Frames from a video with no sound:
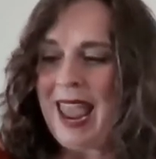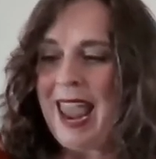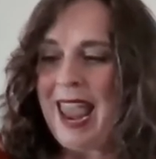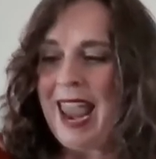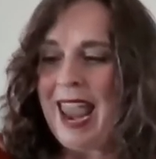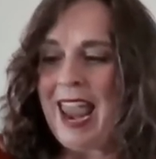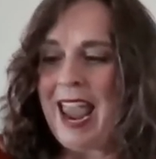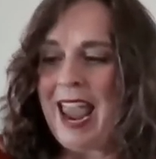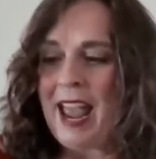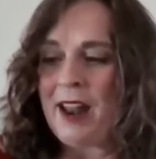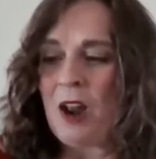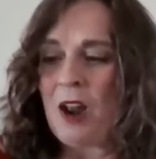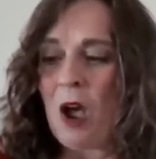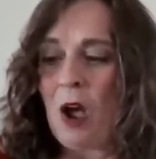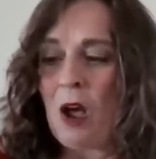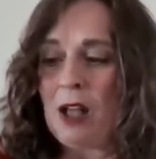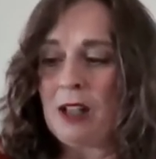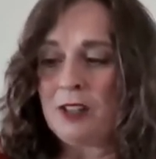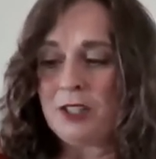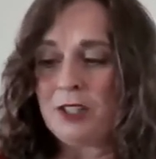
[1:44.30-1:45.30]
and
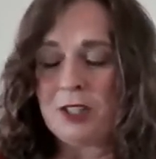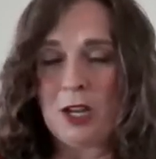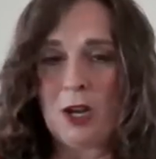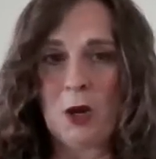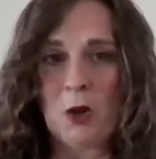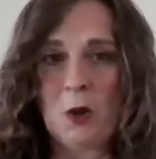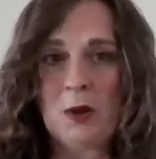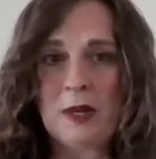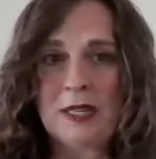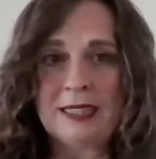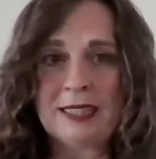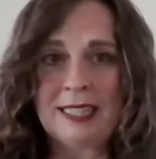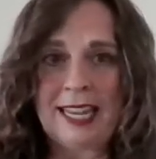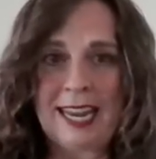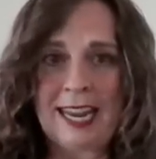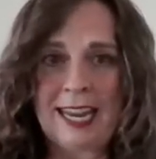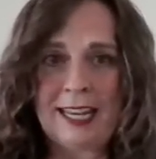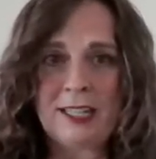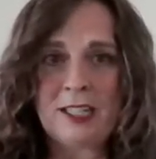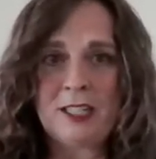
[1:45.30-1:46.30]
also
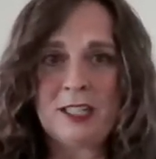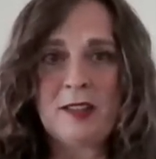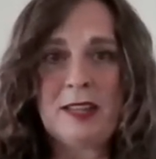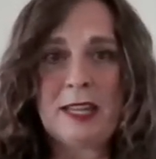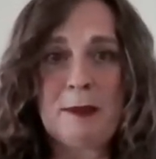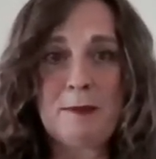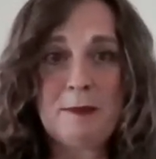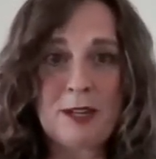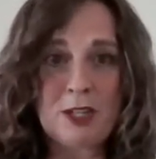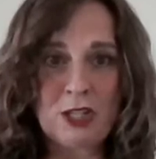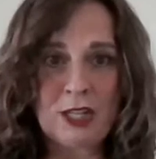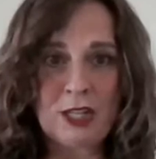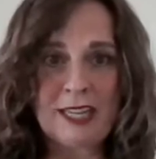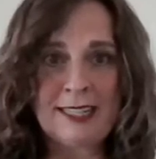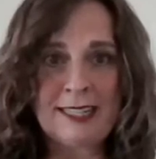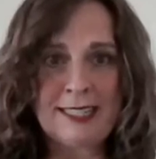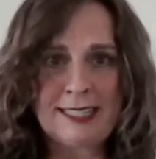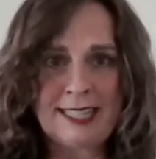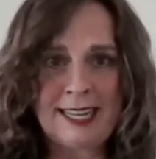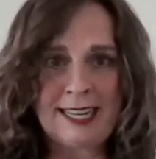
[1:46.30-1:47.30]
leads the
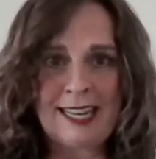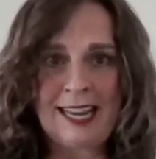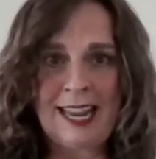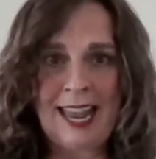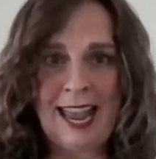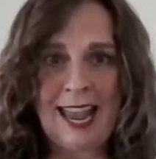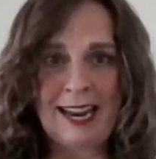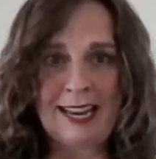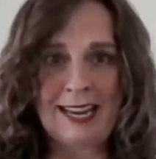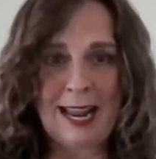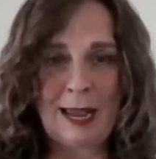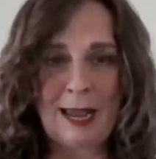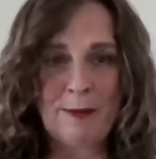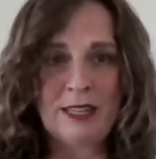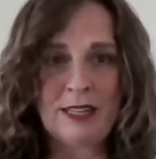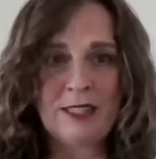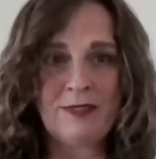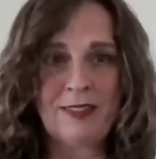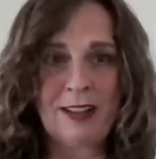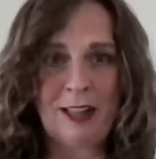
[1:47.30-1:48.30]
Michigan City
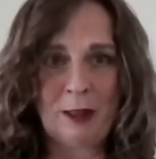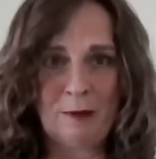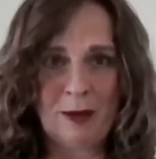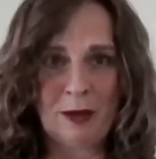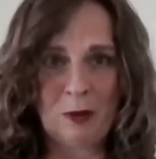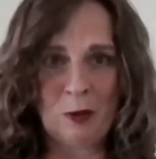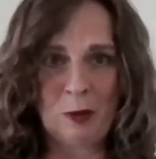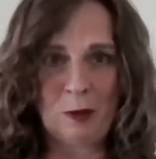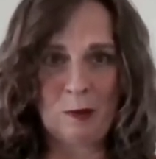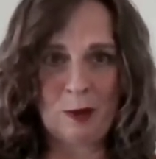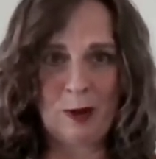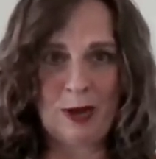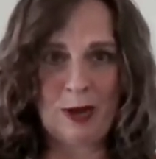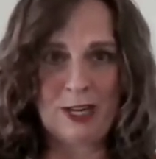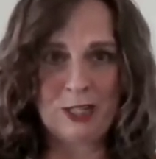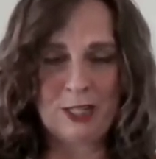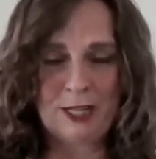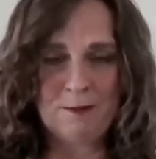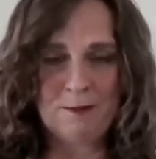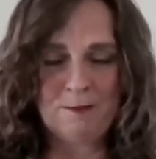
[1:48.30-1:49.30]
Economic Development
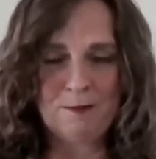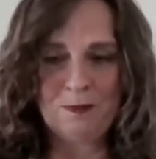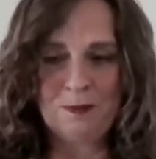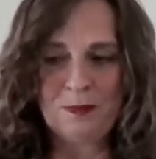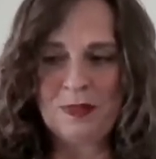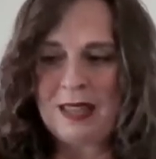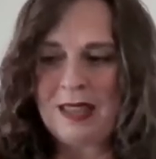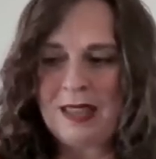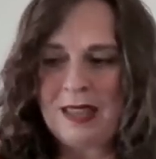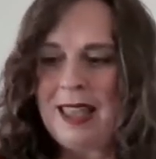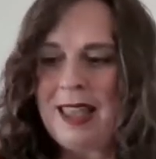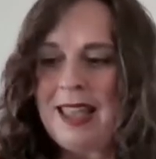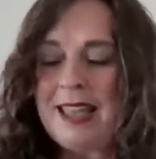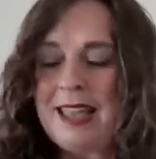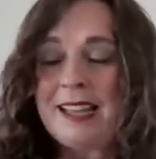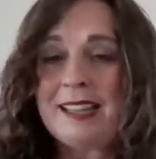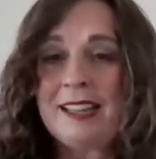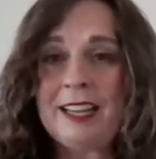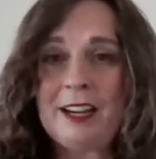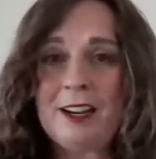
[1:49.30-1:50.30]
Corporation.
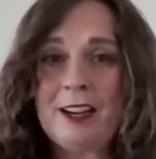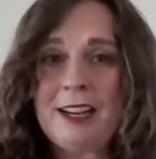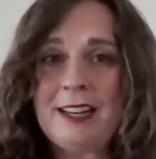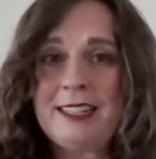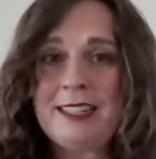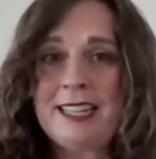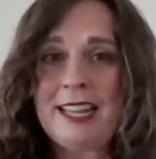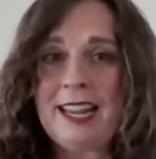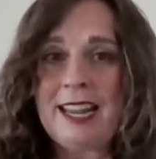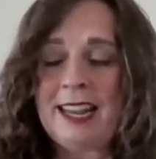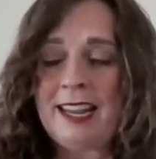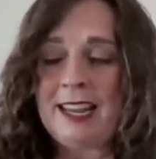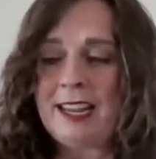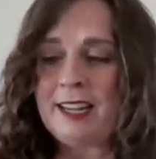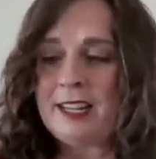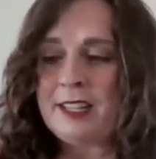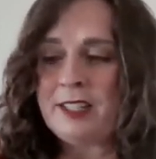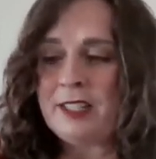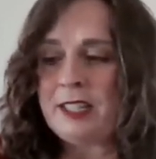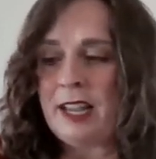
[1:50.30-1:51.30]
Clarence
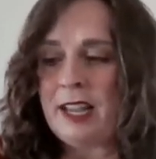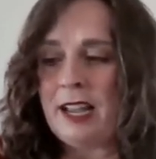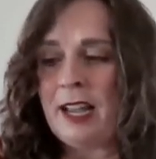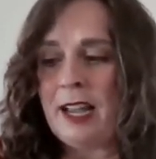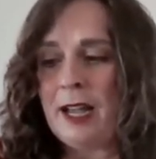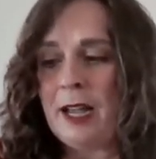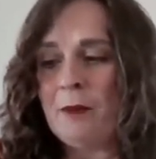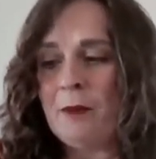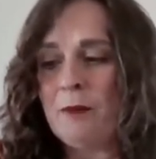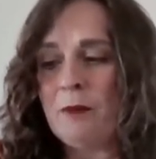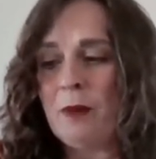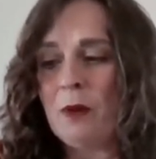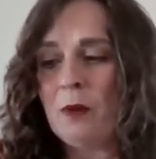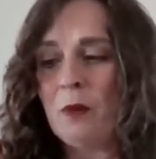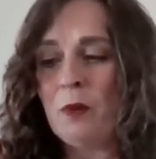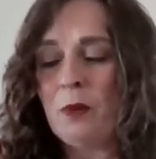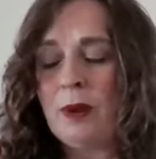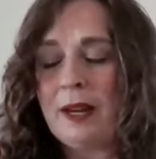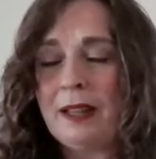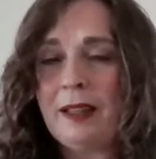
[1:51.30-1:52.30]
is
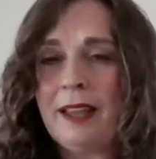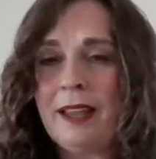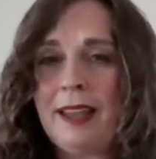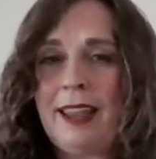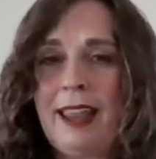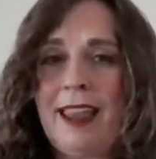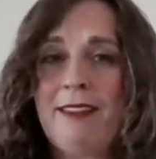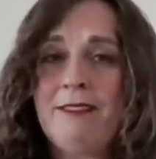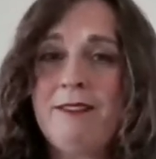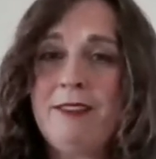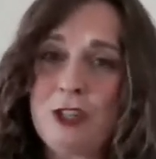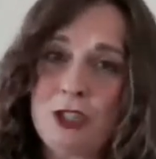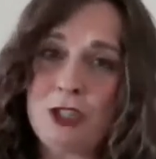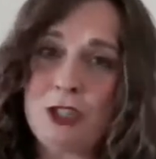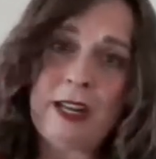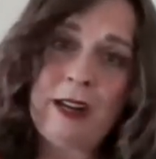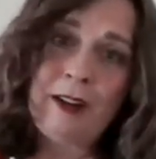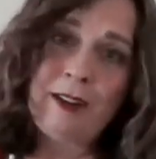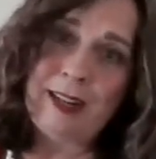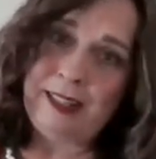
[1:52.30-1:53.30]
really a
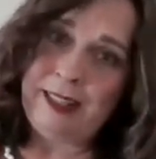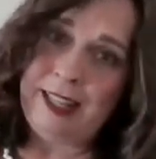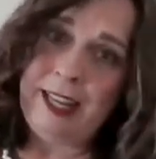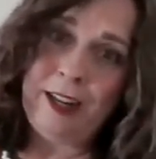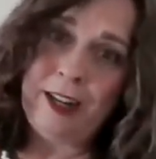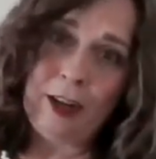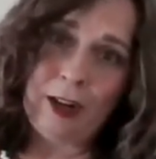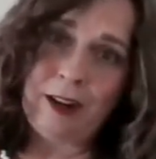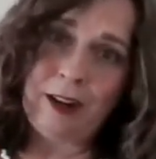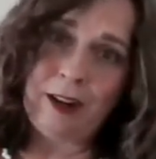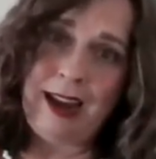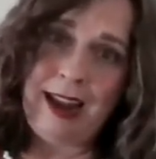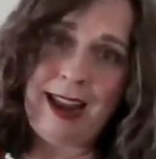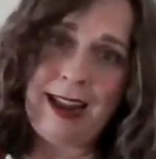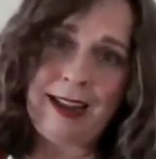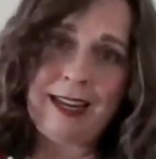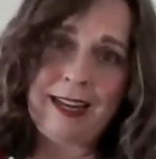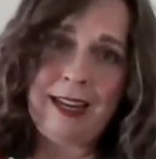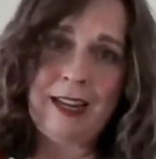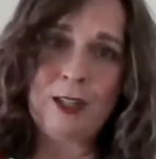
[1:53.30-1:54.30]
visionary leader,
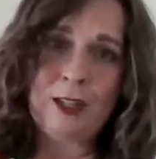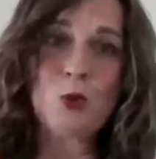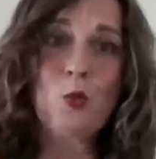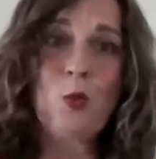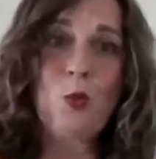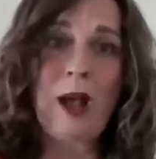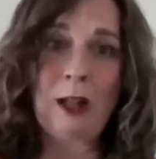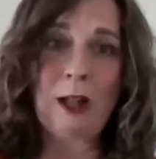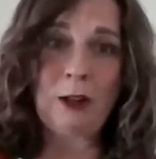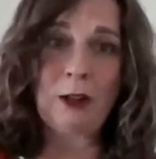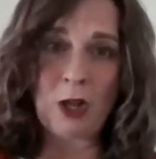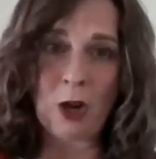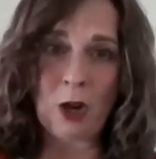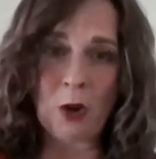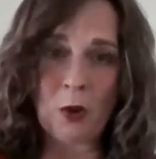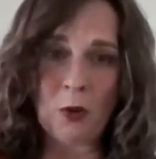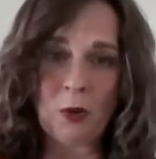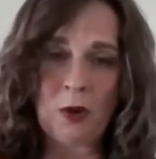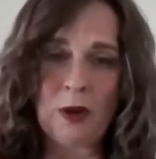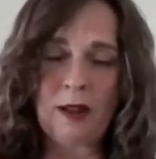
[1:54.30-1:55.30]
and he is well
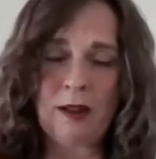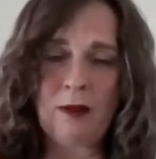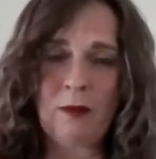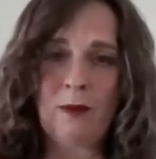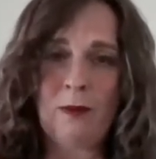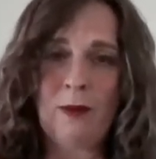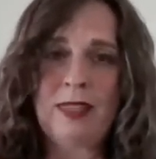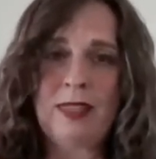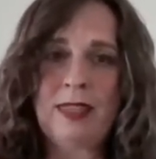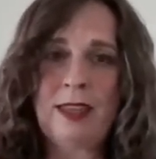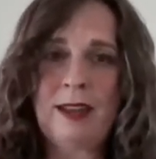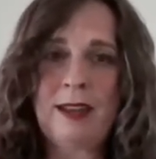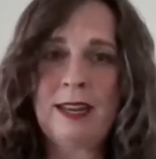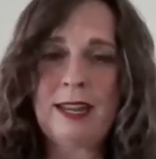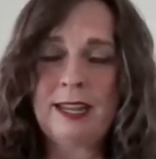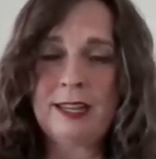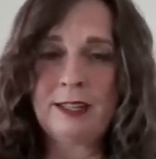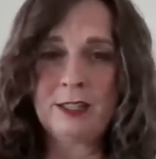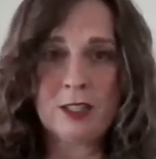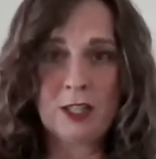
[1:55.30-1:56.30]
known within
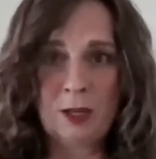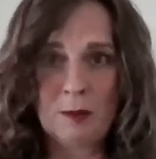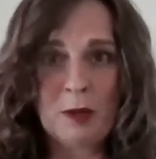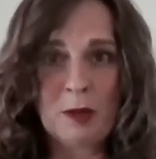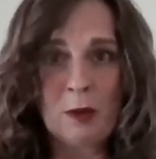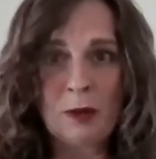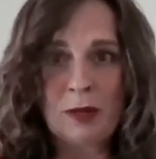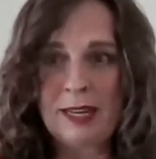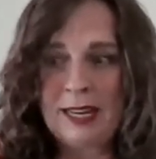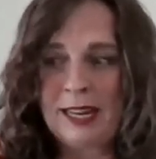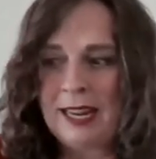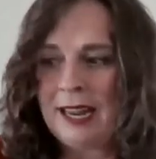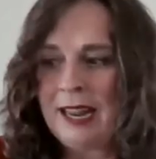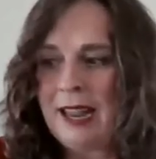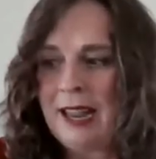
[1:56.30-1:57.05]
his community,